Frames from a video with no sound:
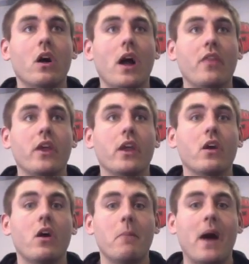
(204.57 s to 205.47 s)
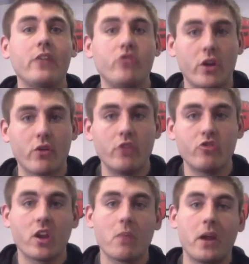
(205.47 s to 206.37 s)
think my
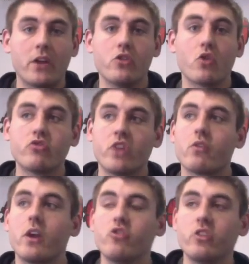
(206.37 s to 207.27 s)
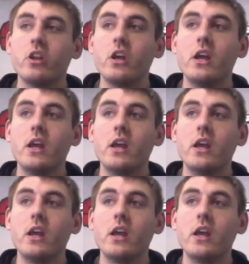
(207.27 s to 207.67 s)
generation compared to your generation